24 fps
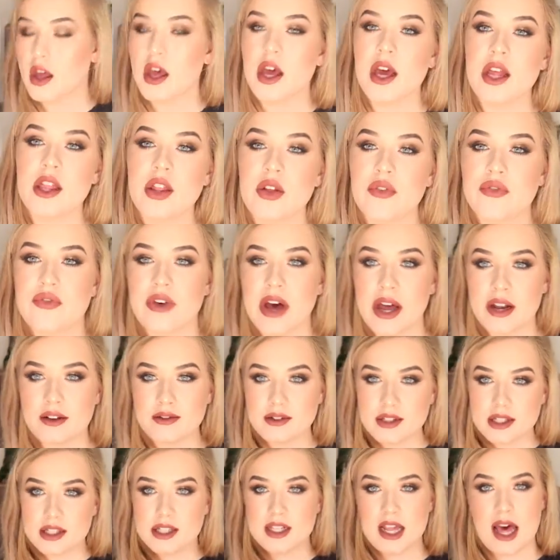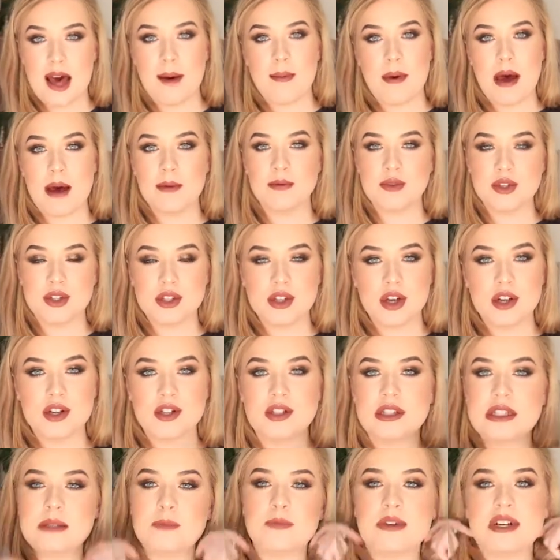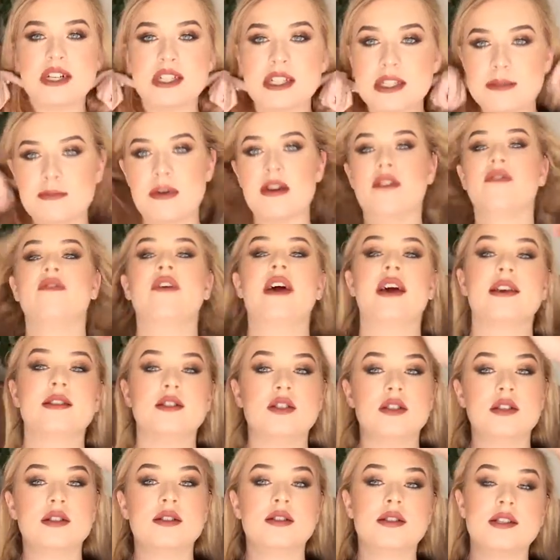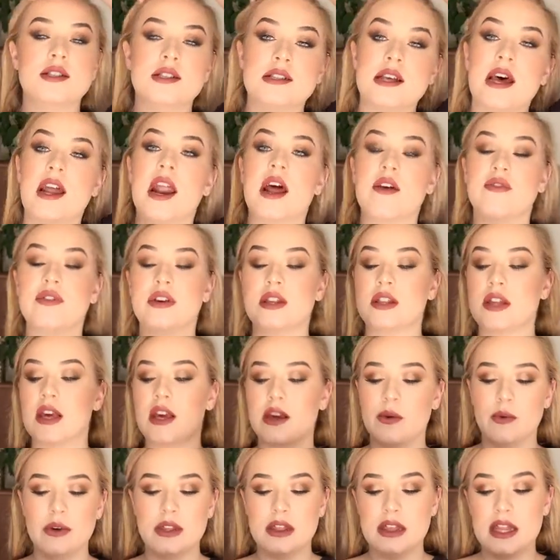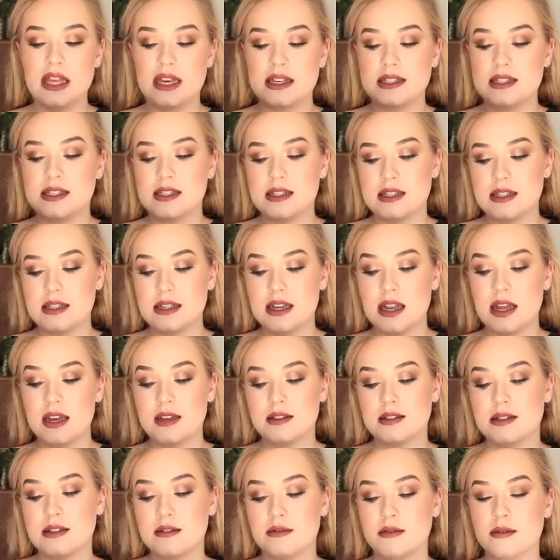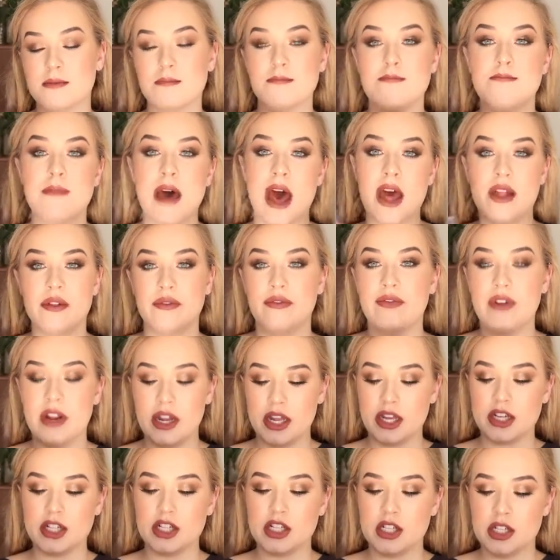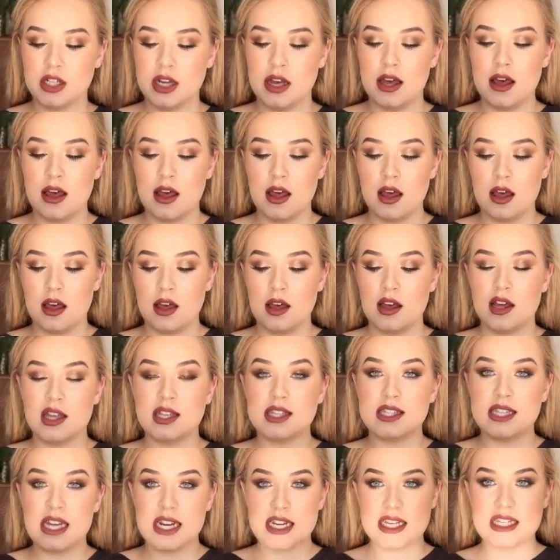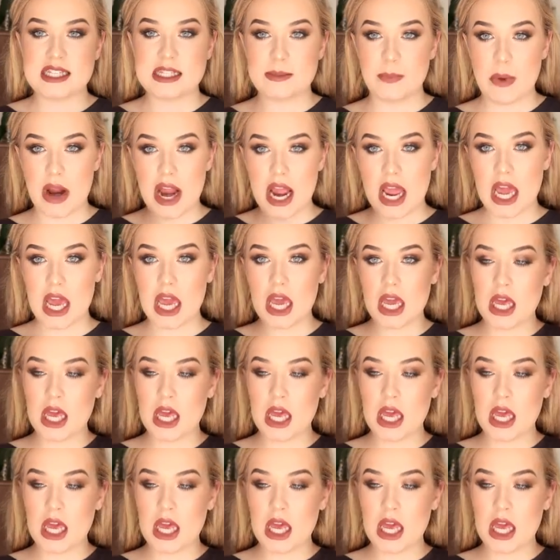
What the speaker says: And the final step, I'm just going to spritz my face just to set everything with this NYX Matte Finish setting spray.